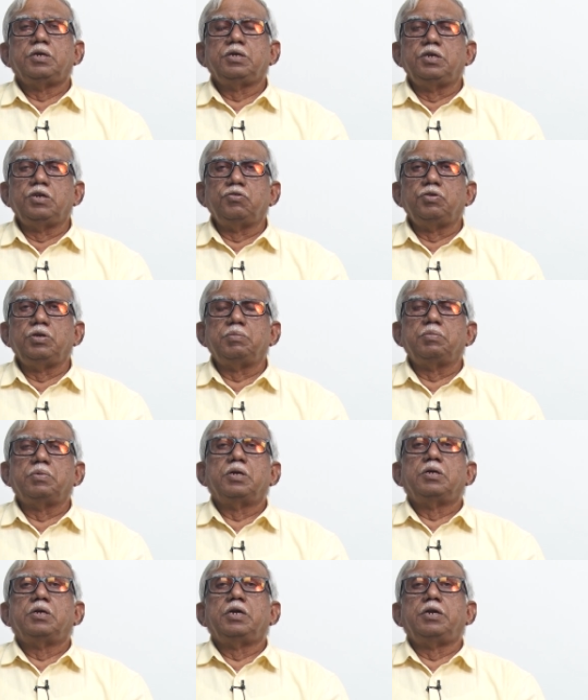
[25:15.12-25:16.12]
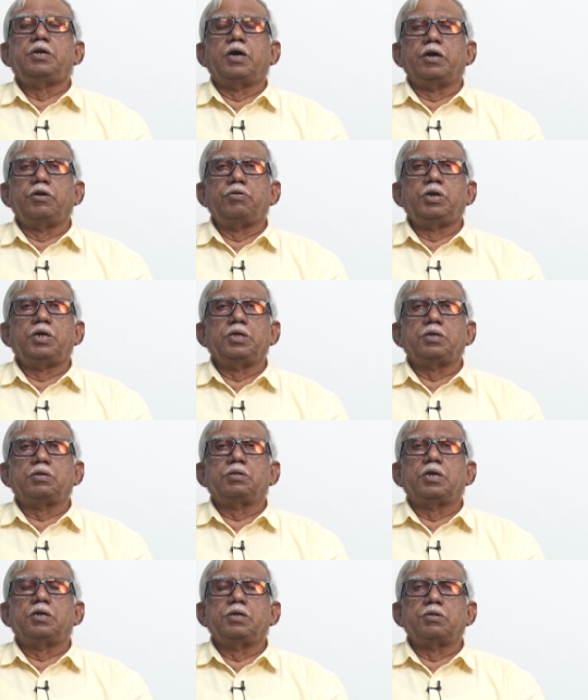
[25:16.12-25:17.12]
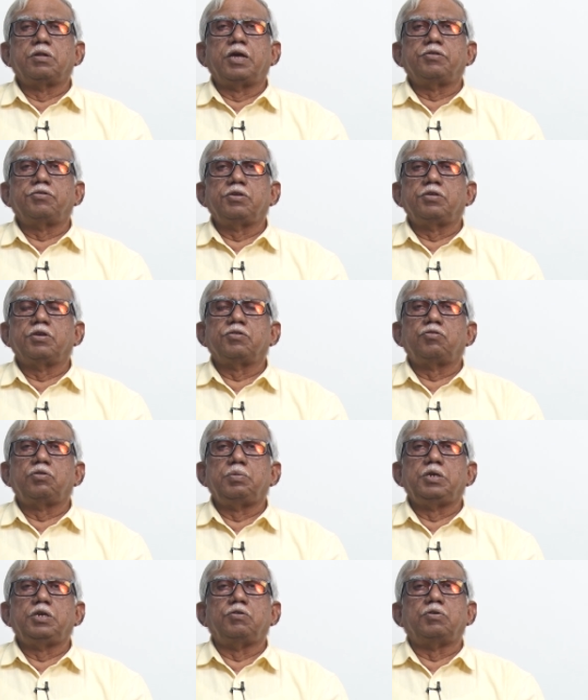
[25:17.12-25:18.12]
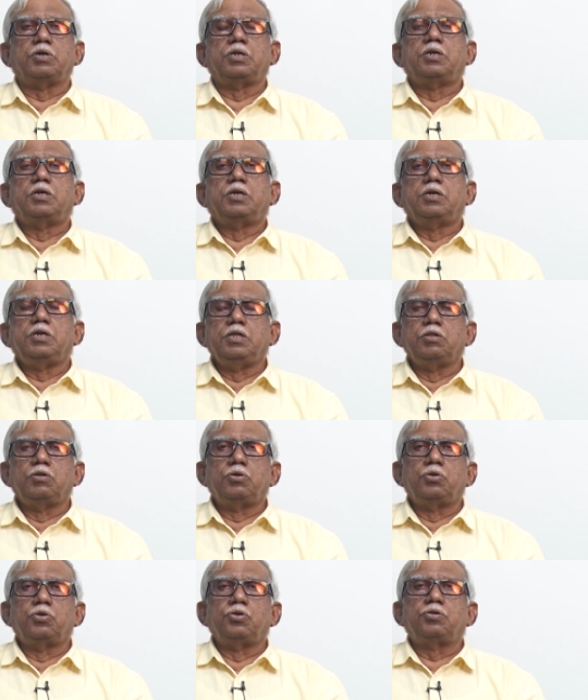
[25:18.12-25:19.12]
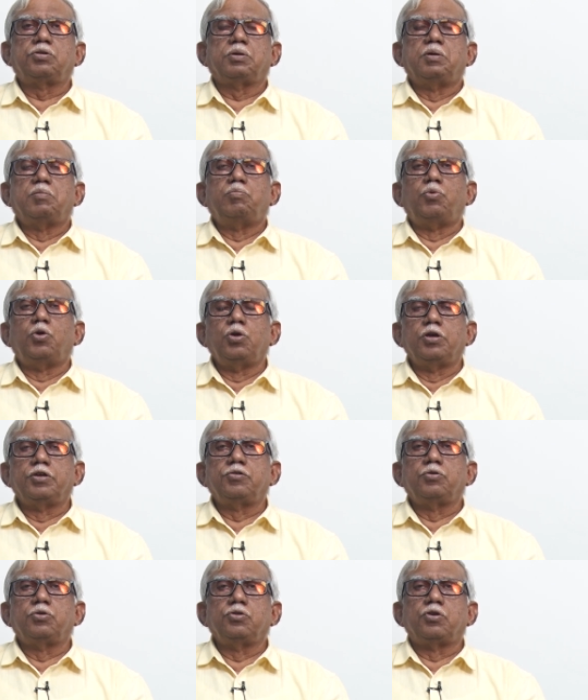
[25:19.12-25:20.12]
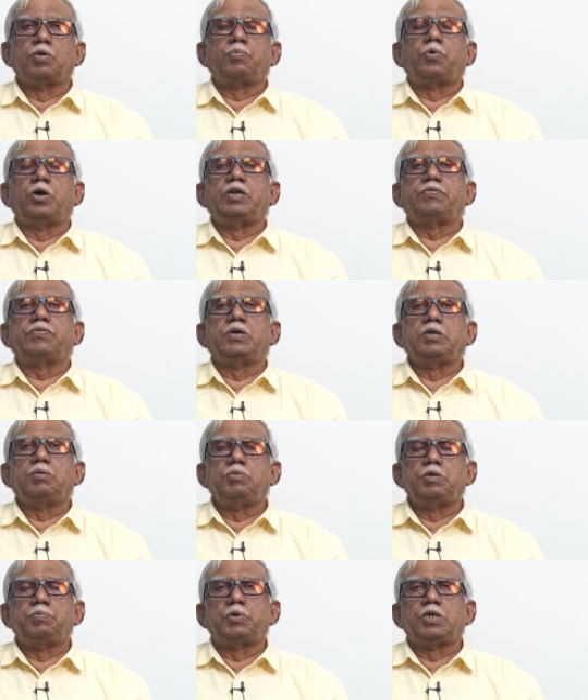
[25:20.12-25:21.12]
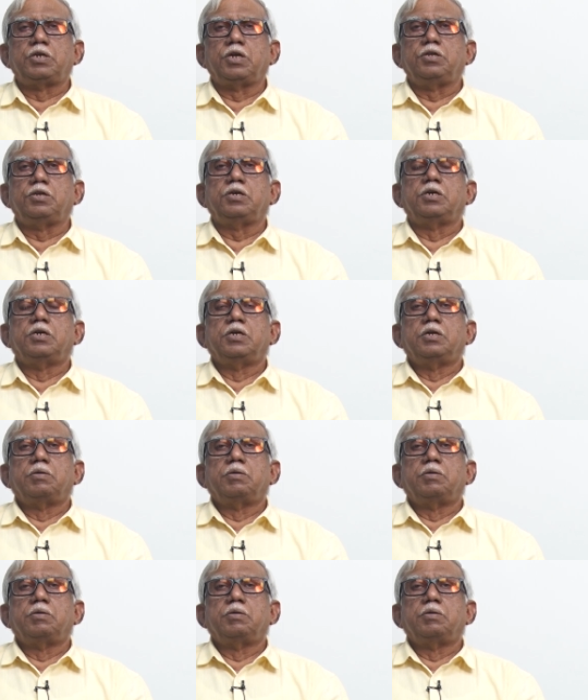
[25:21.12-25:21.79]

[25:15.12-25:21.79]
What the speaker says: give him a diuretic, that is Lasix has to be given in the dose, bolus dose of 0.5 mg per kg,